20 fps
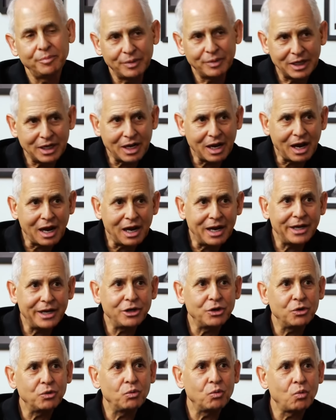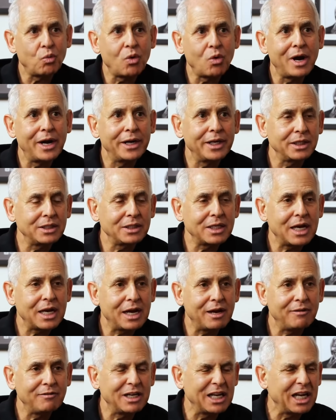but I don't want it to
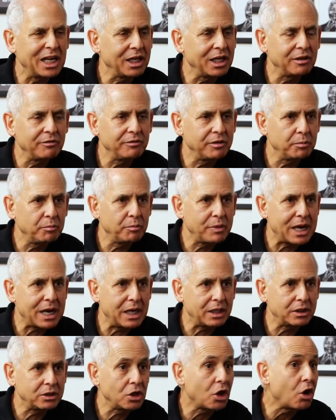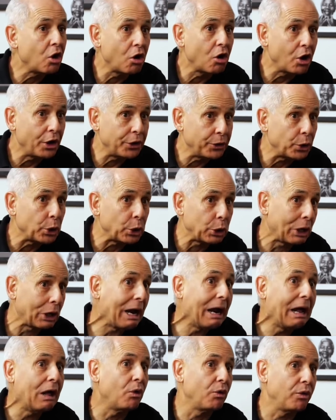have a negative impact on her
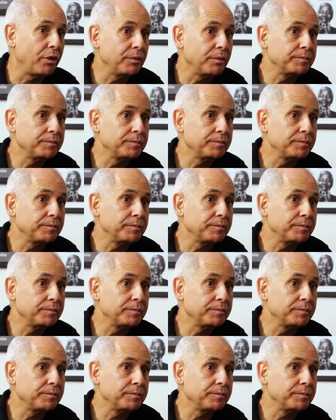health.